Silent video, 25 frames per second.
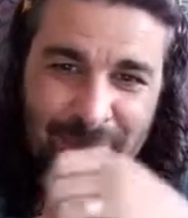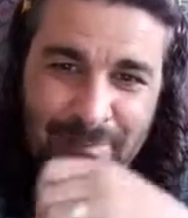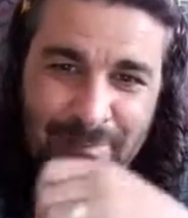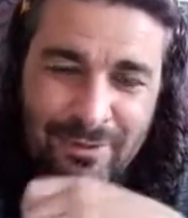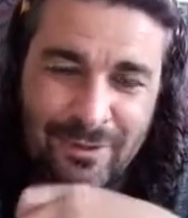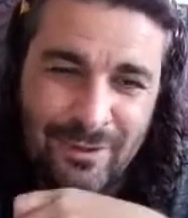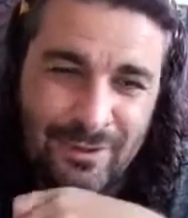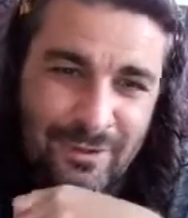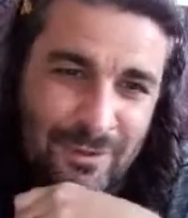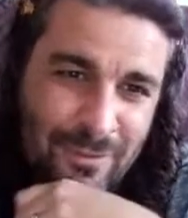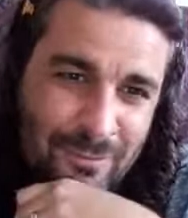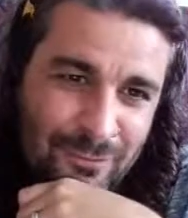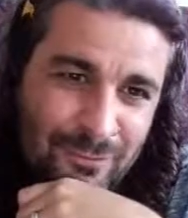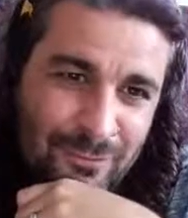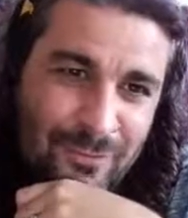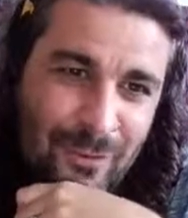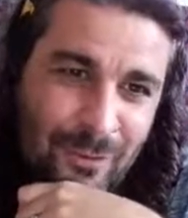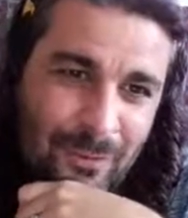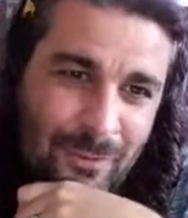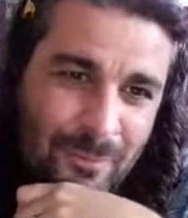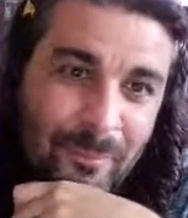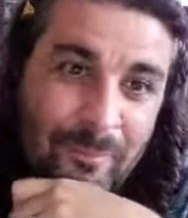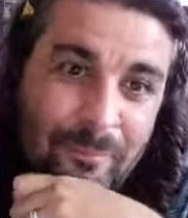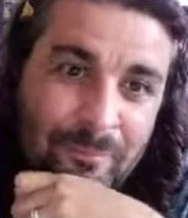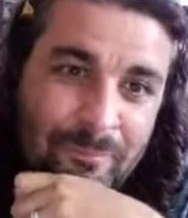
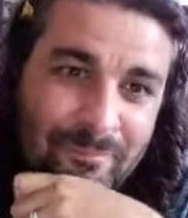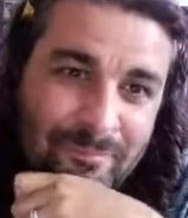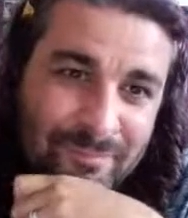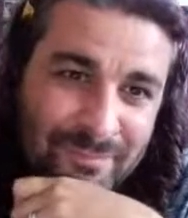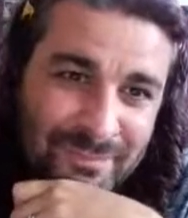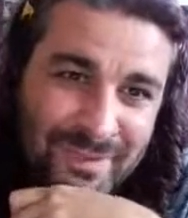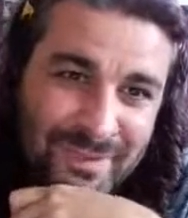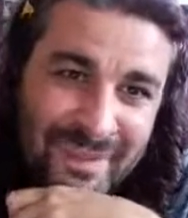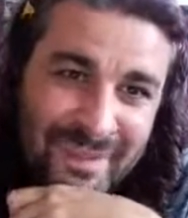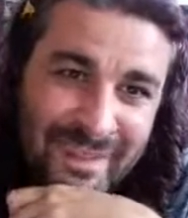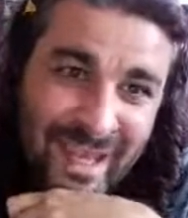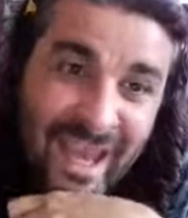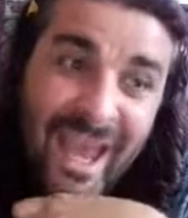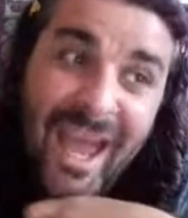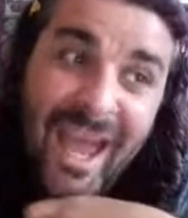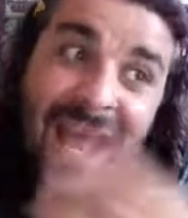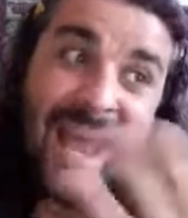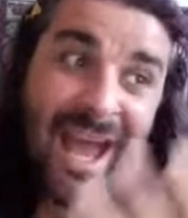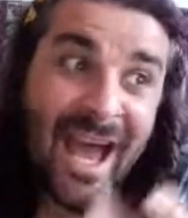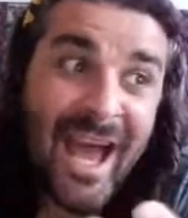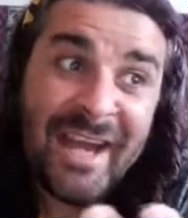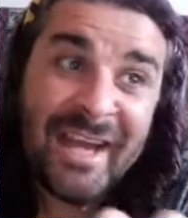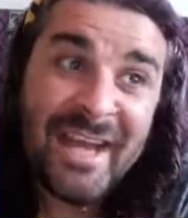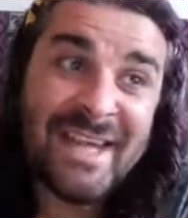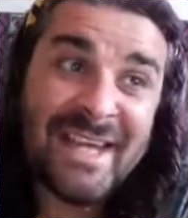Beautiful. Yeah.
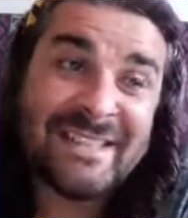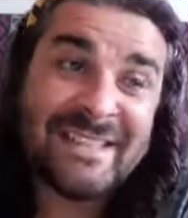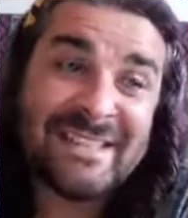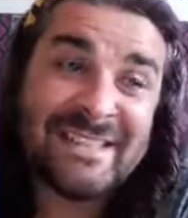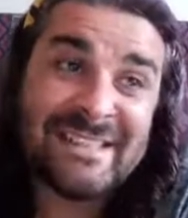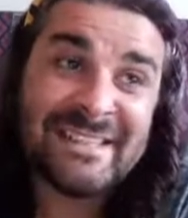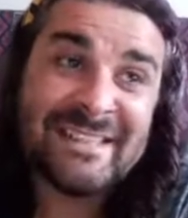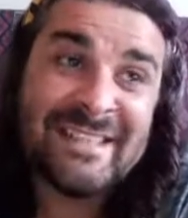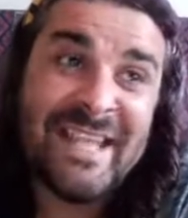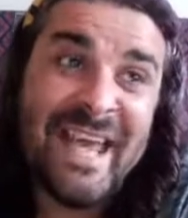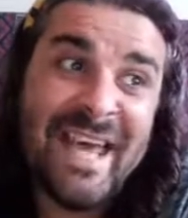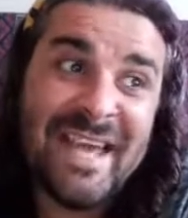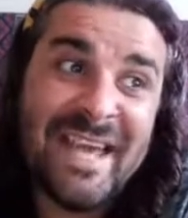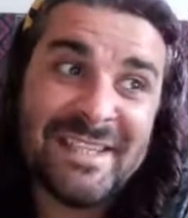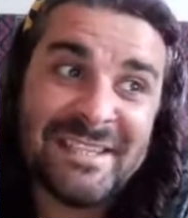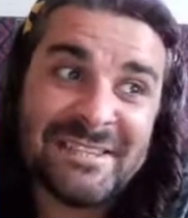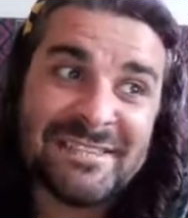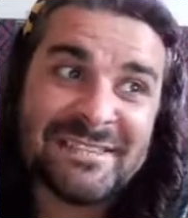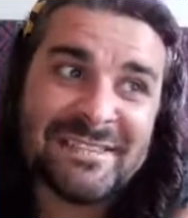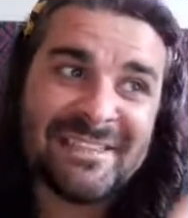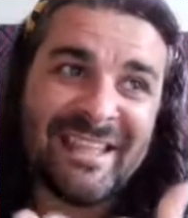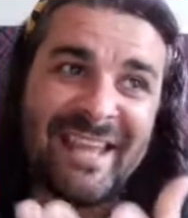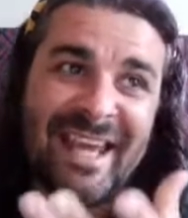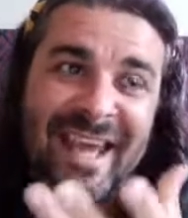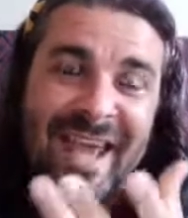And as it
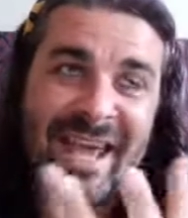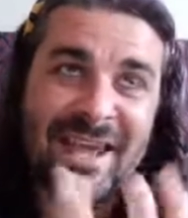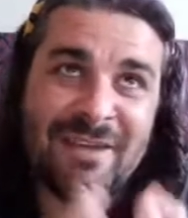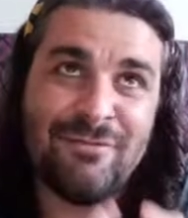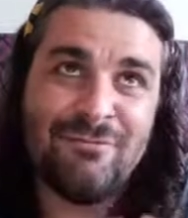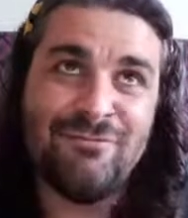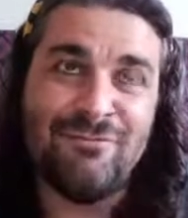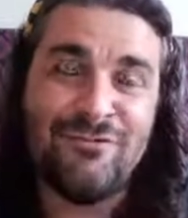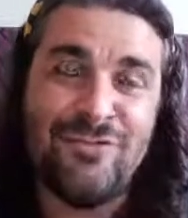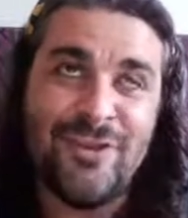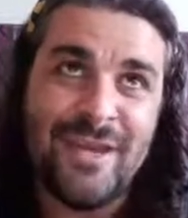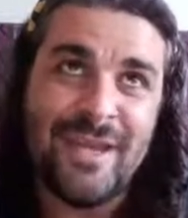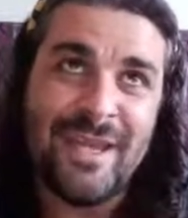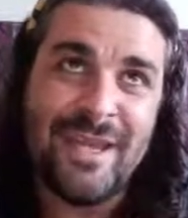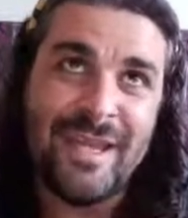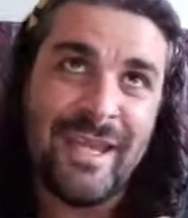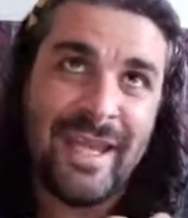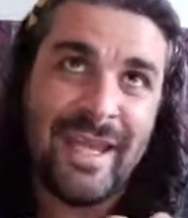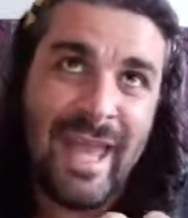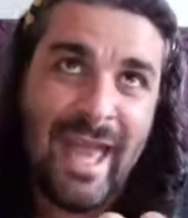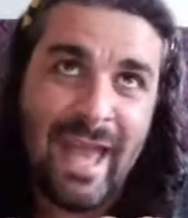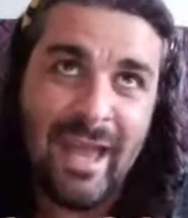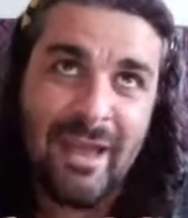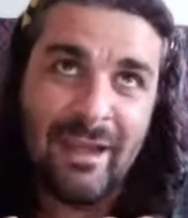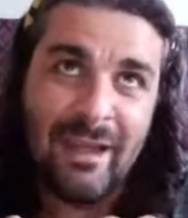says, it
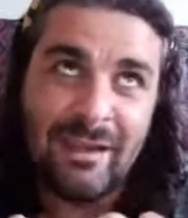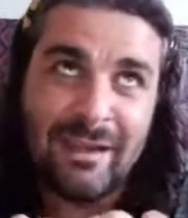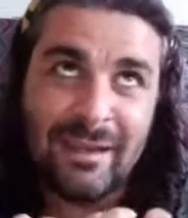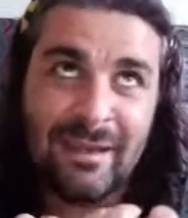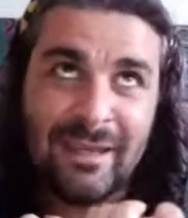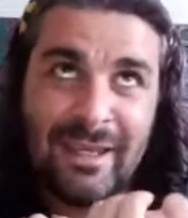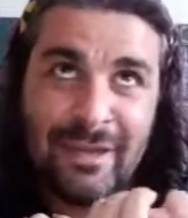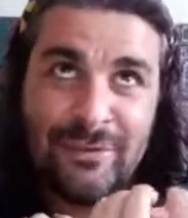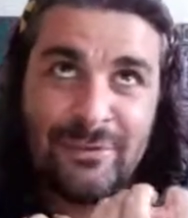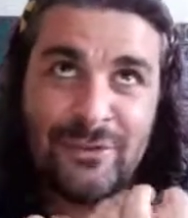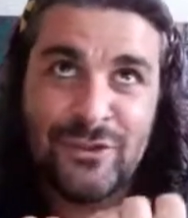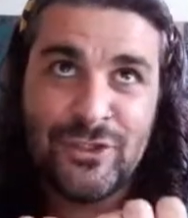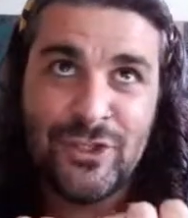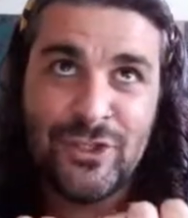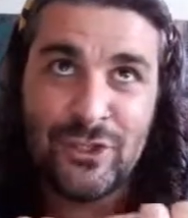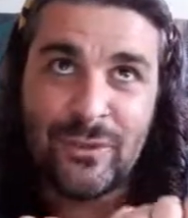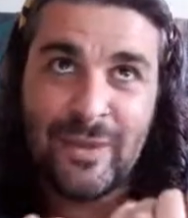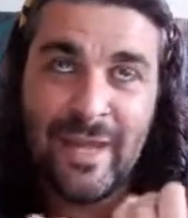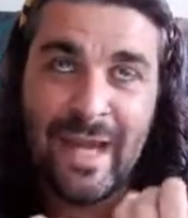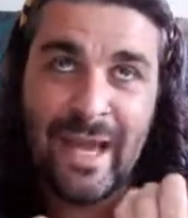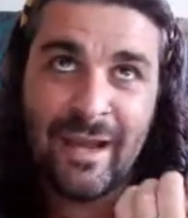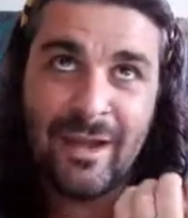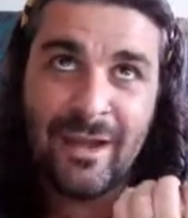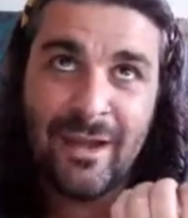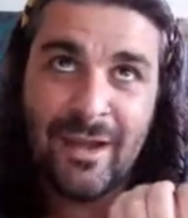really gives you
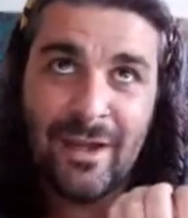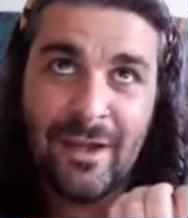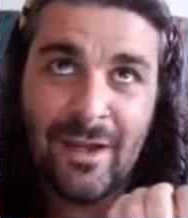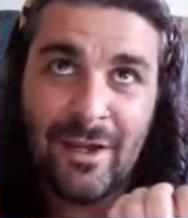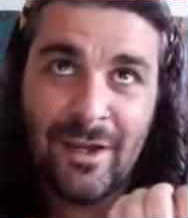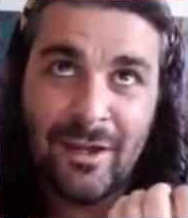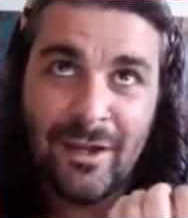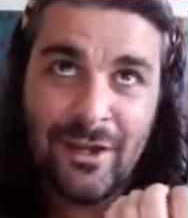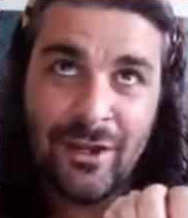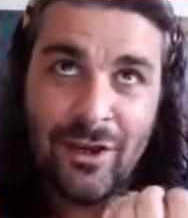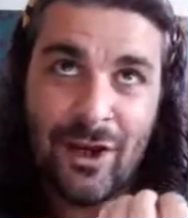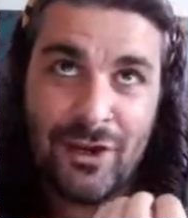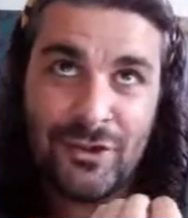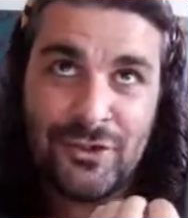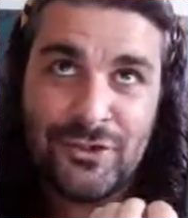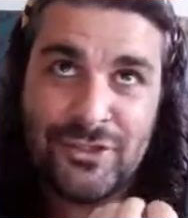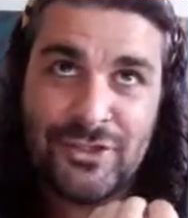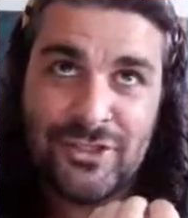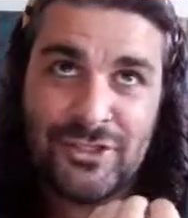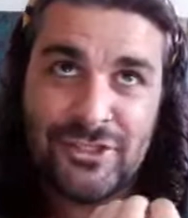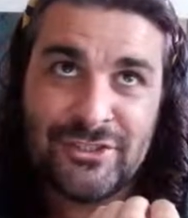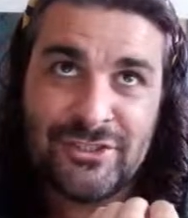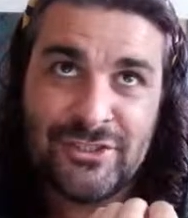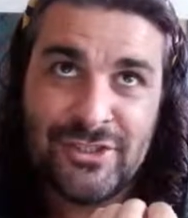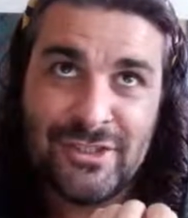that
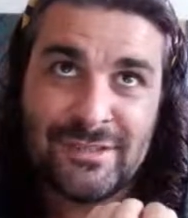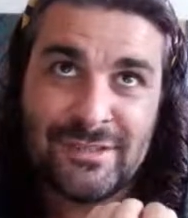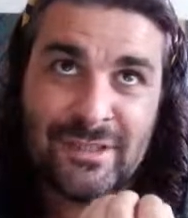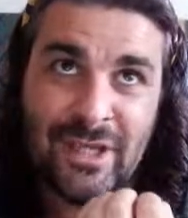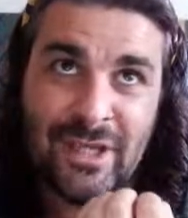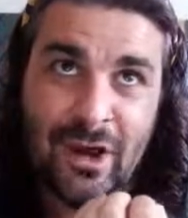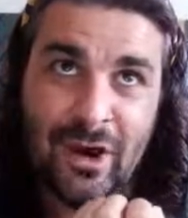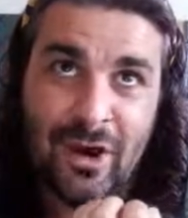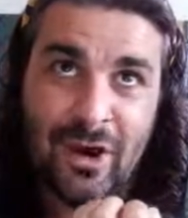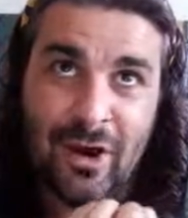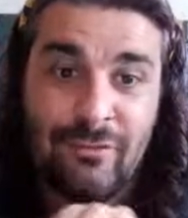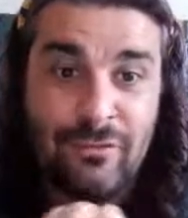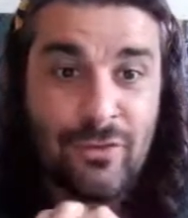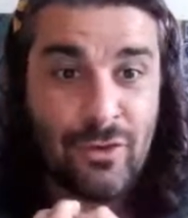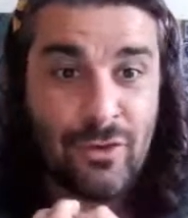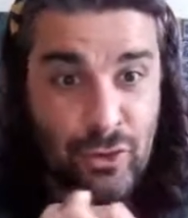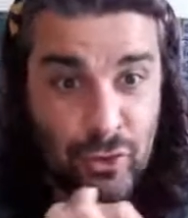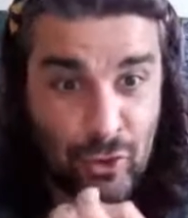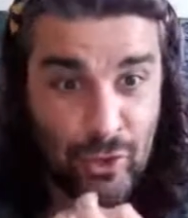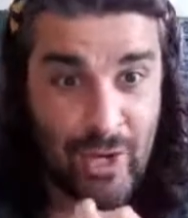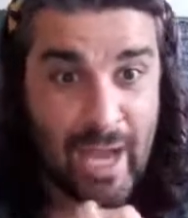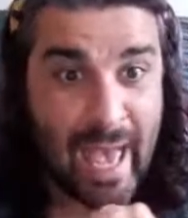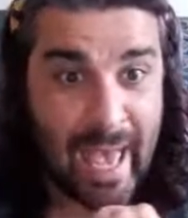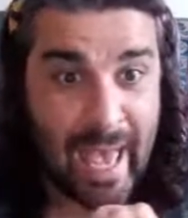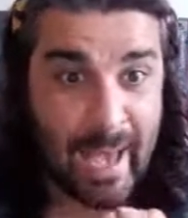consciousness of
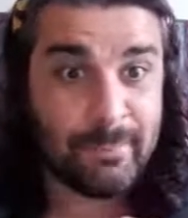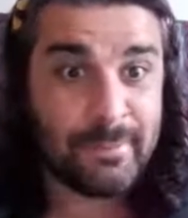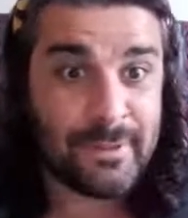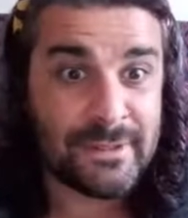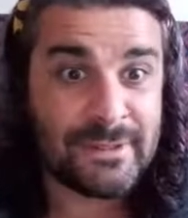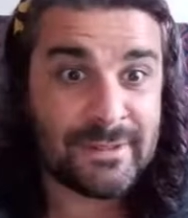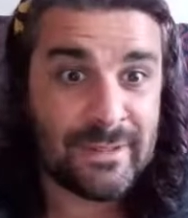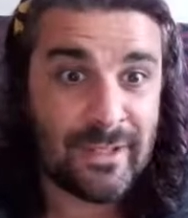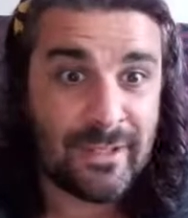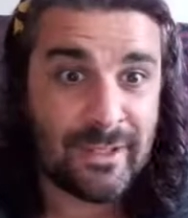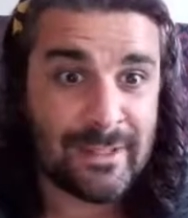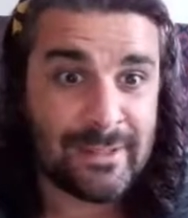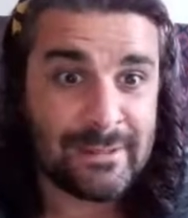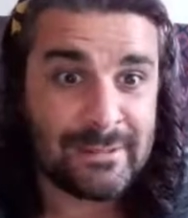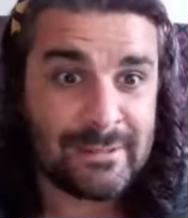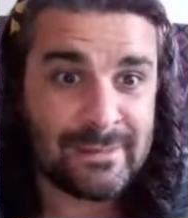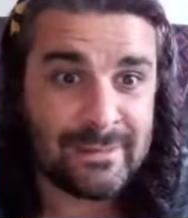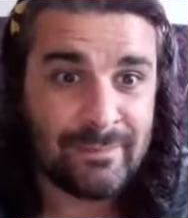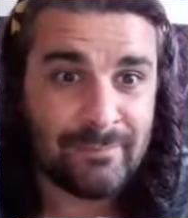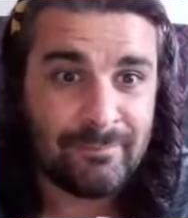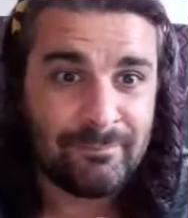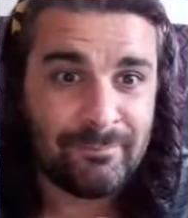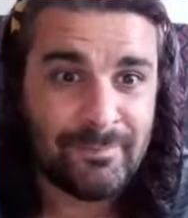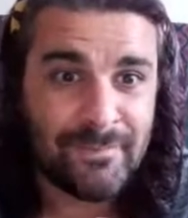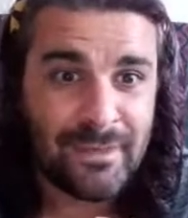your appetite.